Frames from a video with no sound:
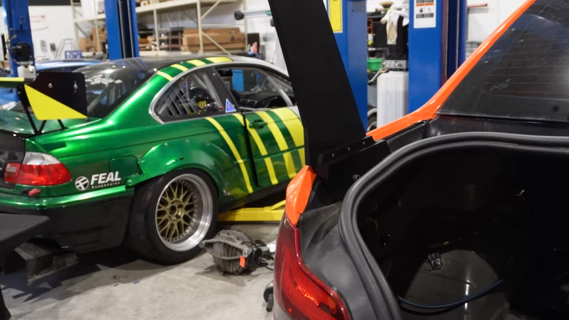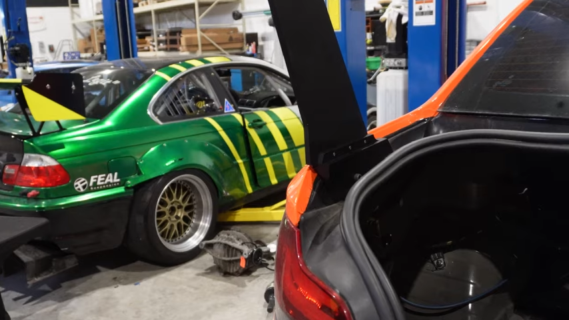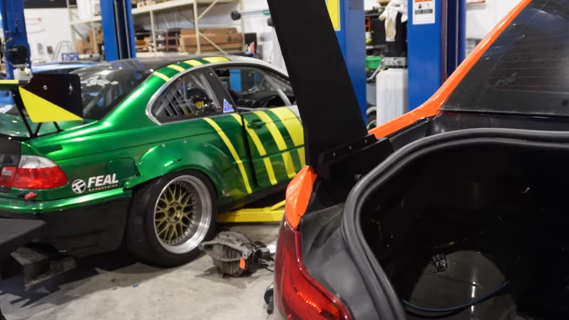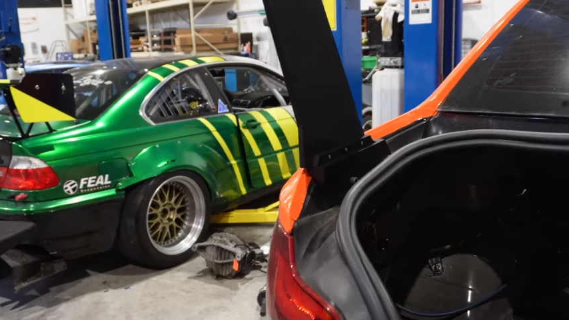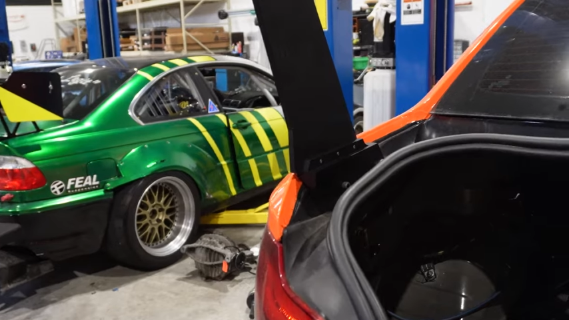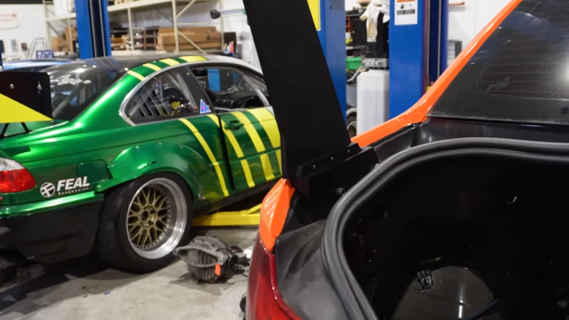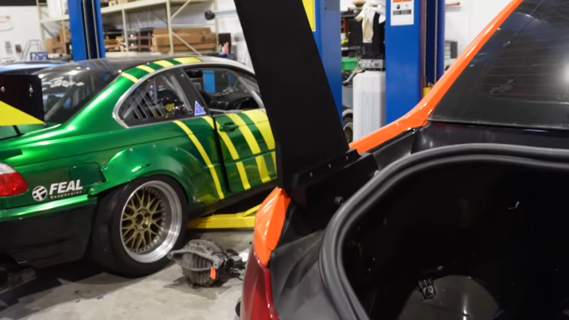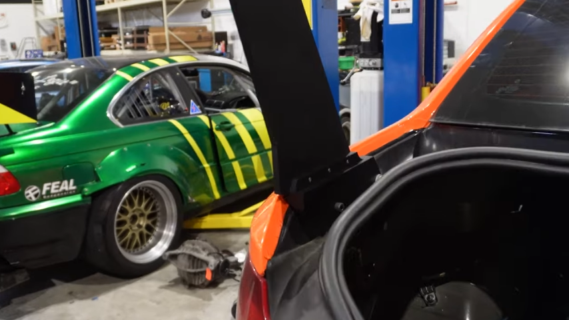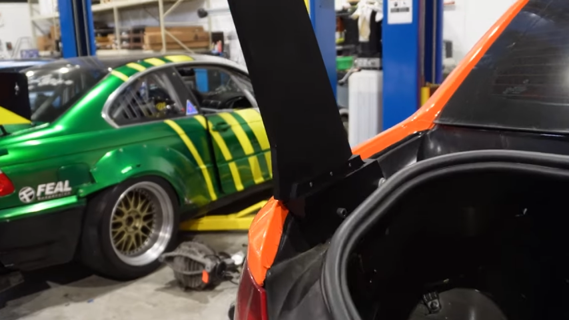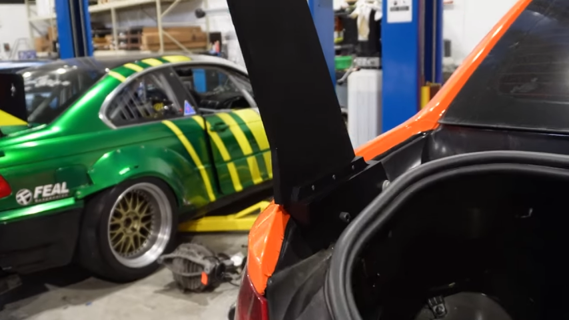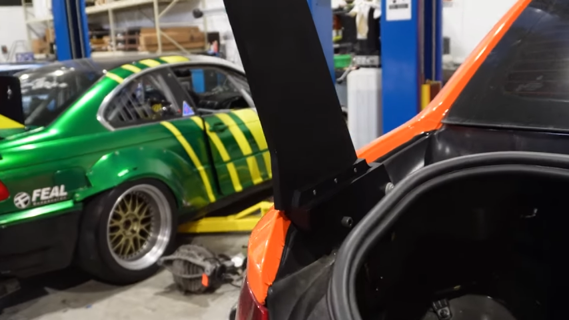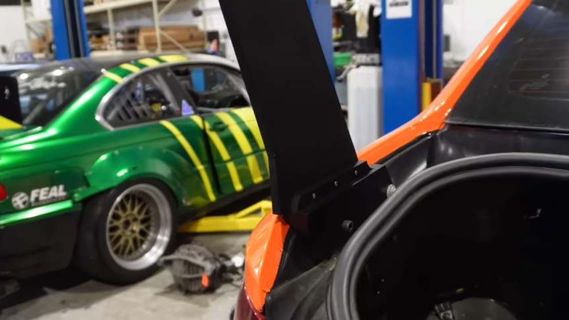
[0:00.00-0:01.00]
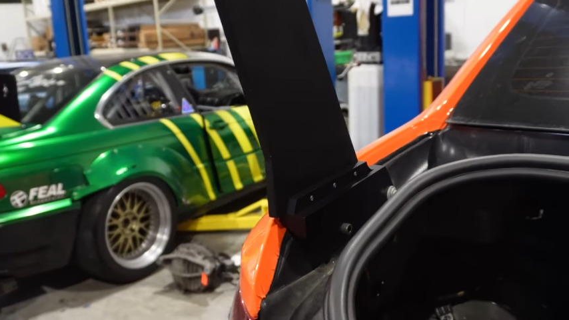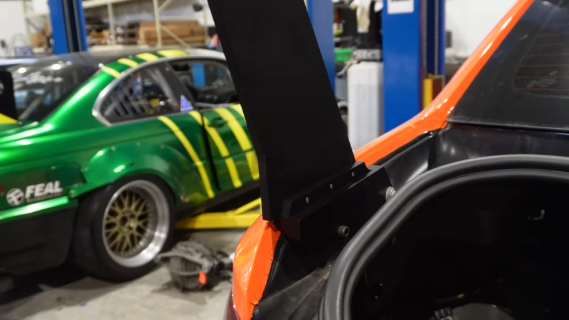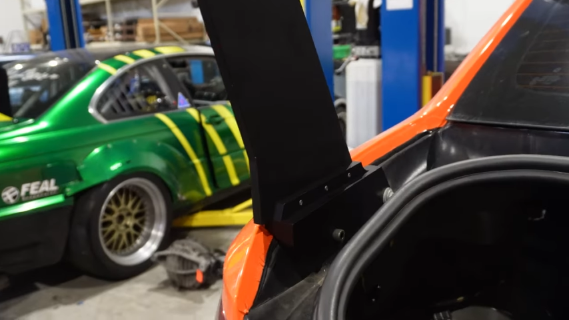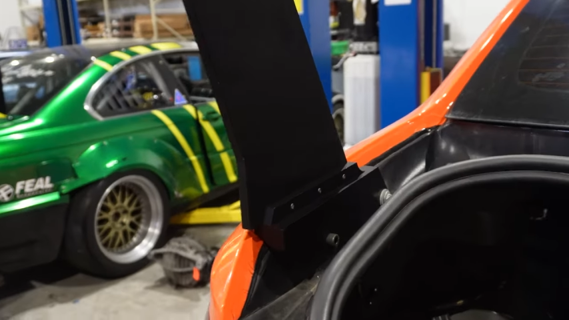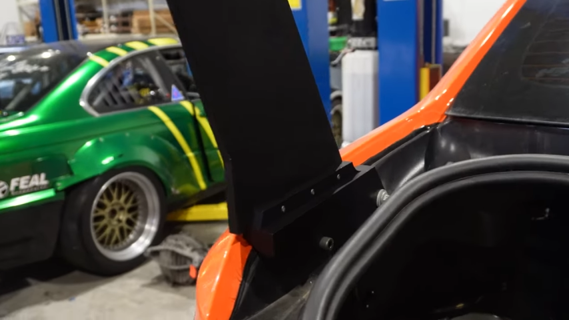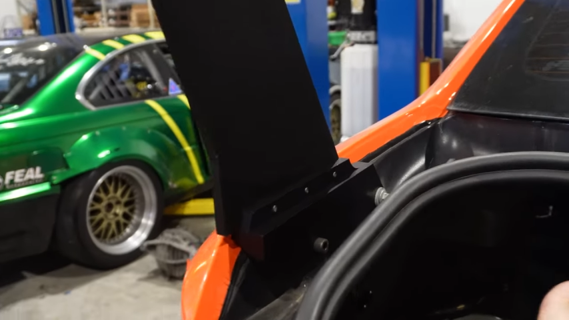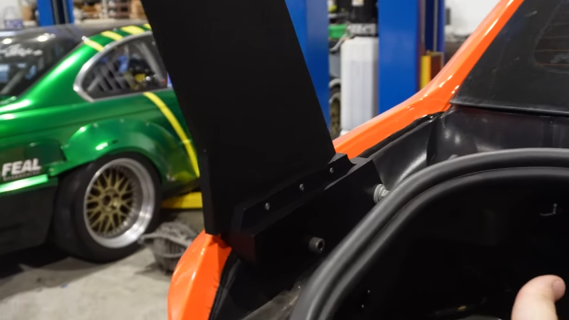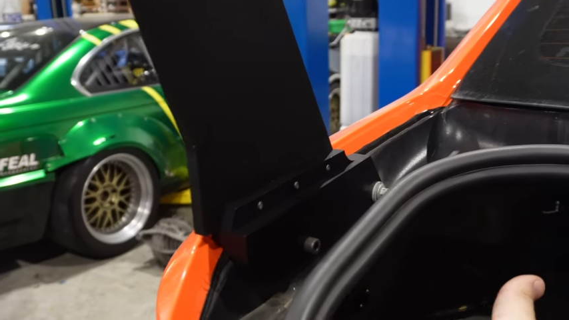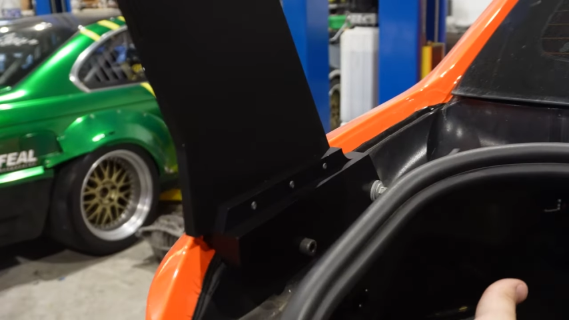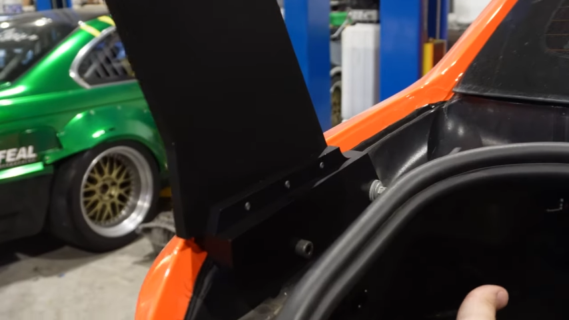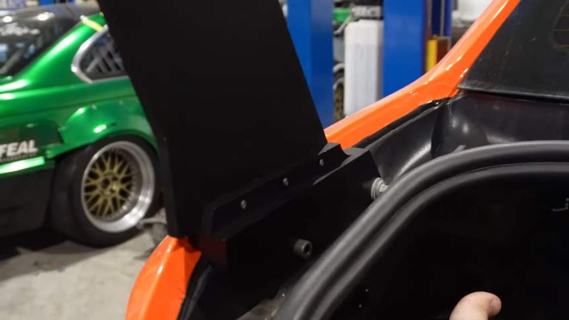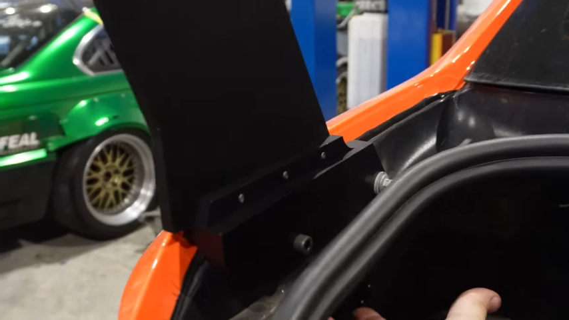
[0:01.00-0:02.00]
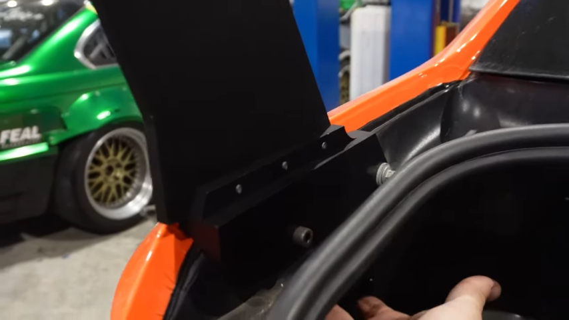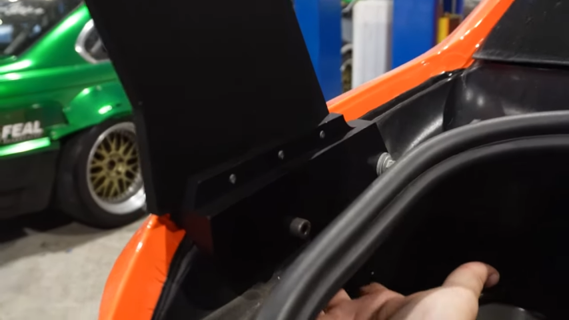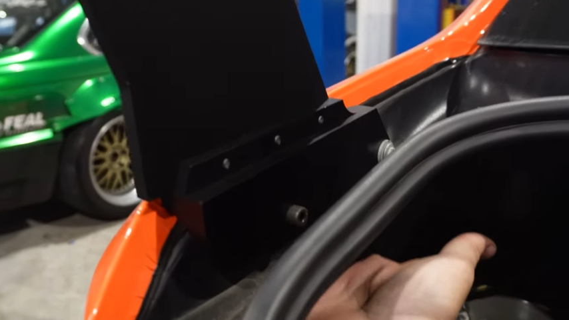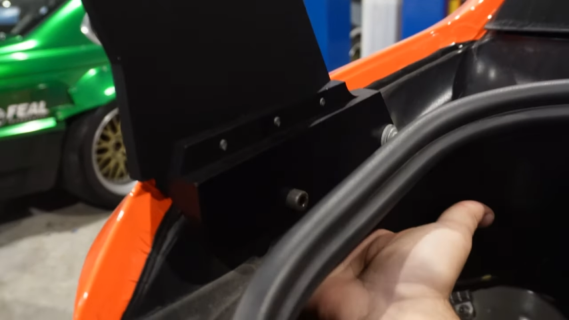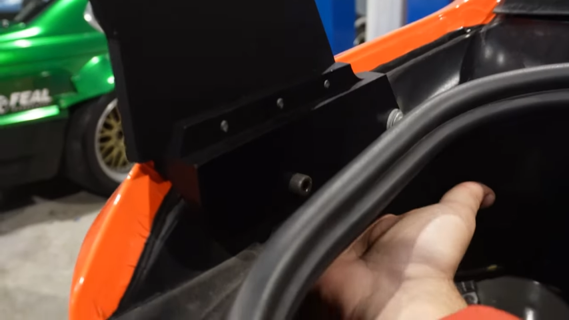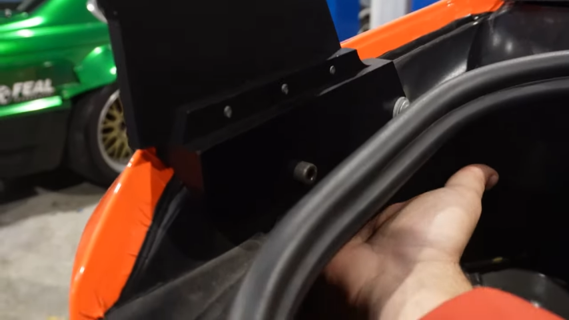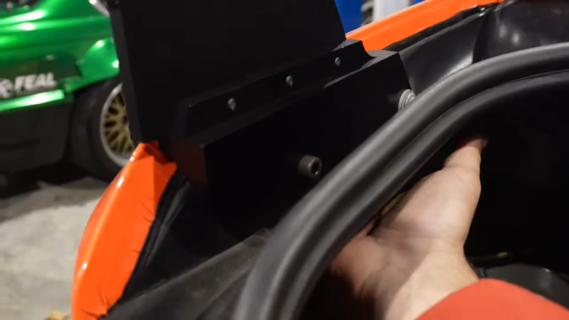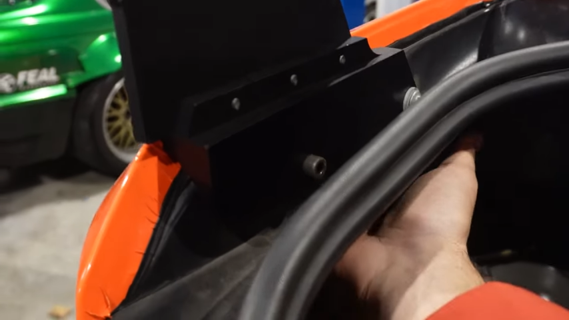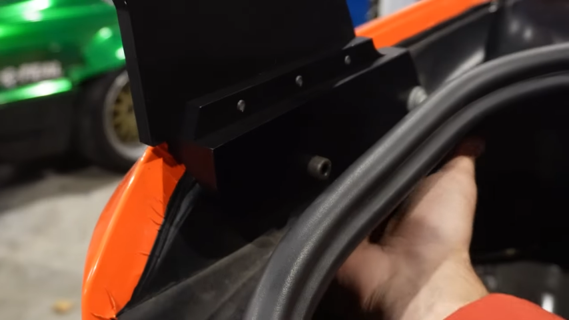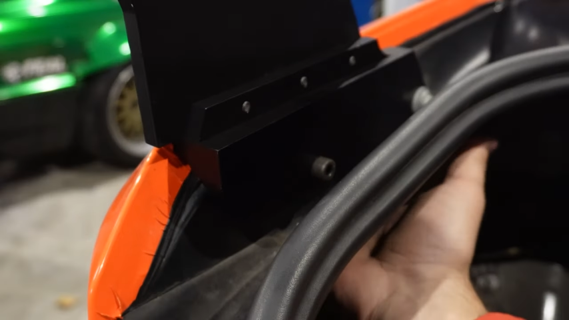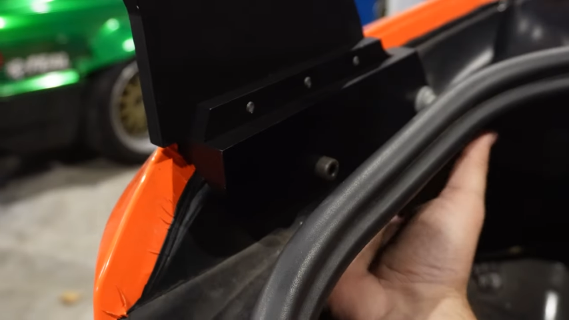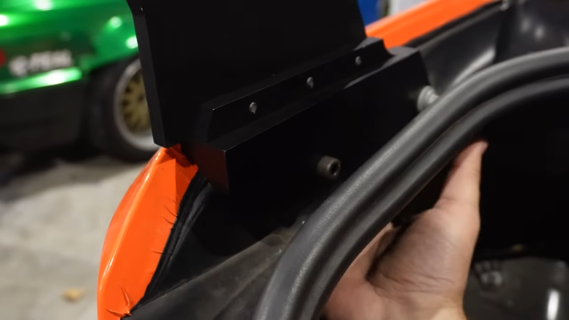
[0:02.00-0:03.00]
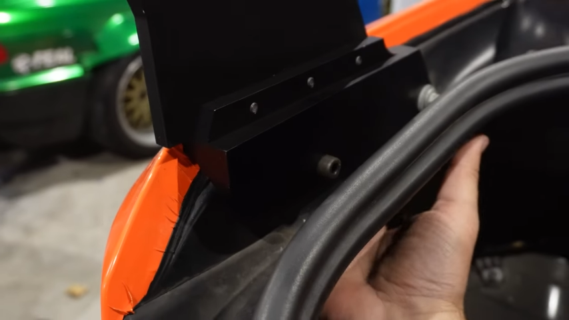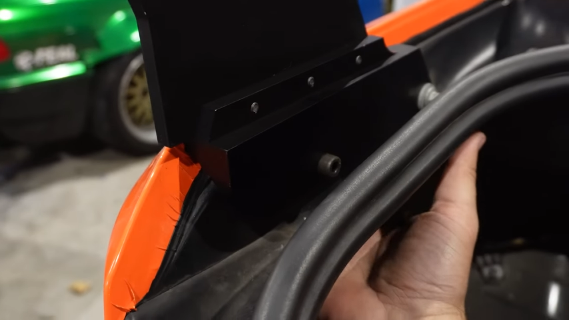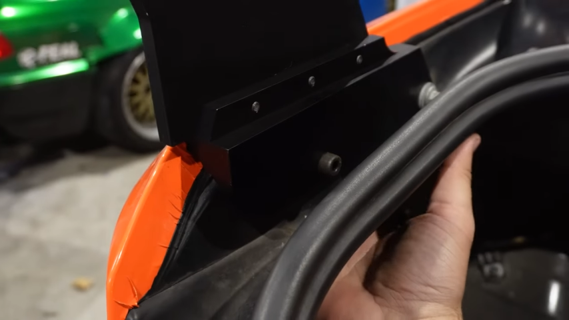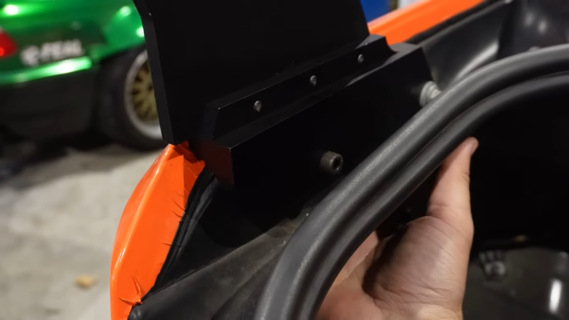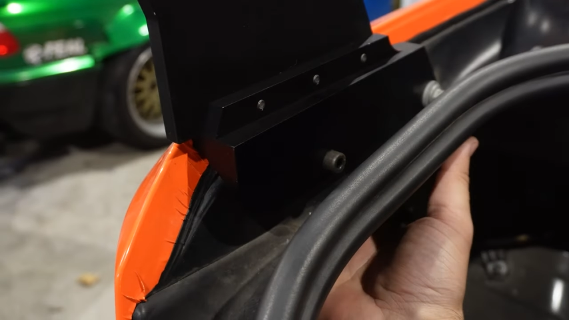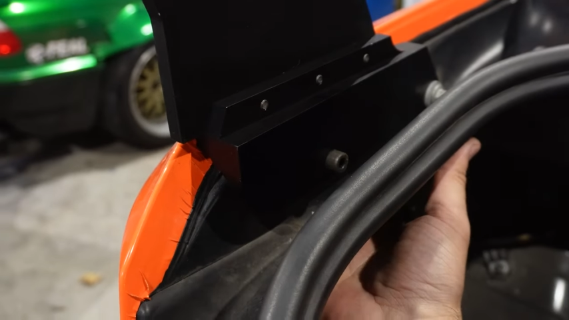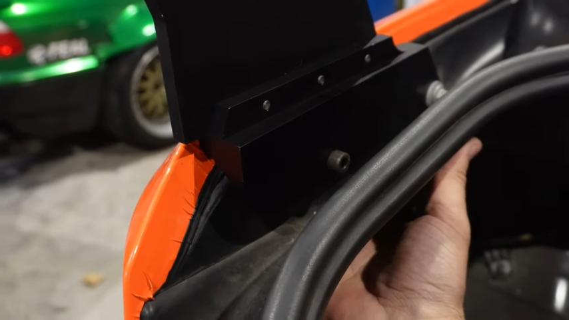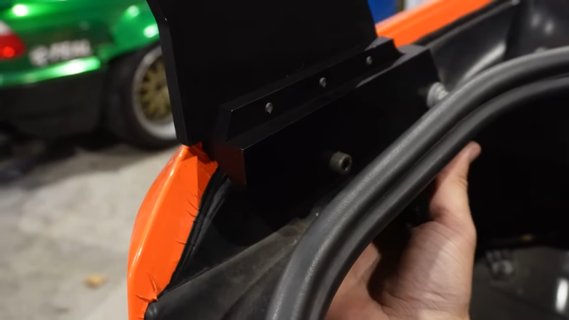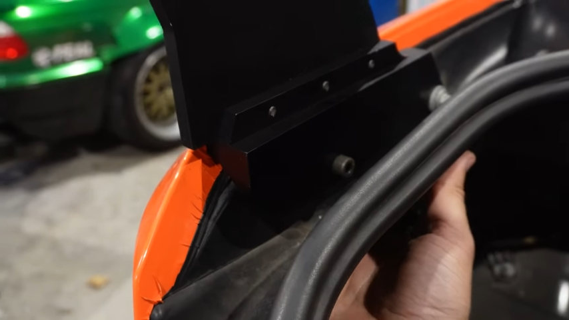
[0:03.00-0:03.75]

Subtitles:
[unreadable: no face in view]